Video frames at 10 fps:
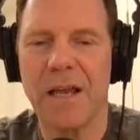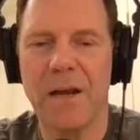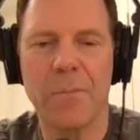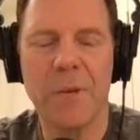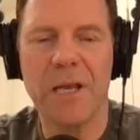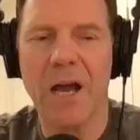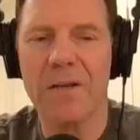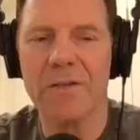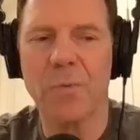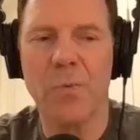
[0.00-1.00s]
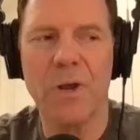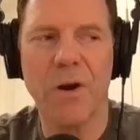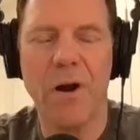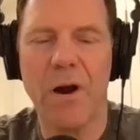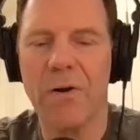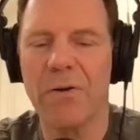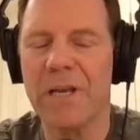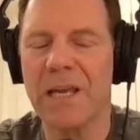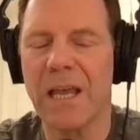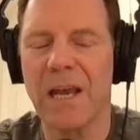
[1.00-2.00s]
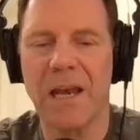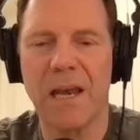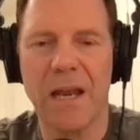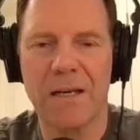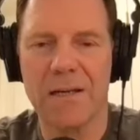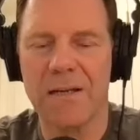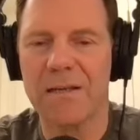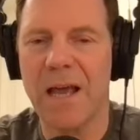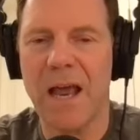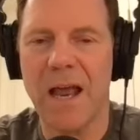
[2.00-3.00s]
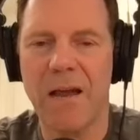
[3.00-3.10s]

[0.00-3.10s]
And because we are already connected to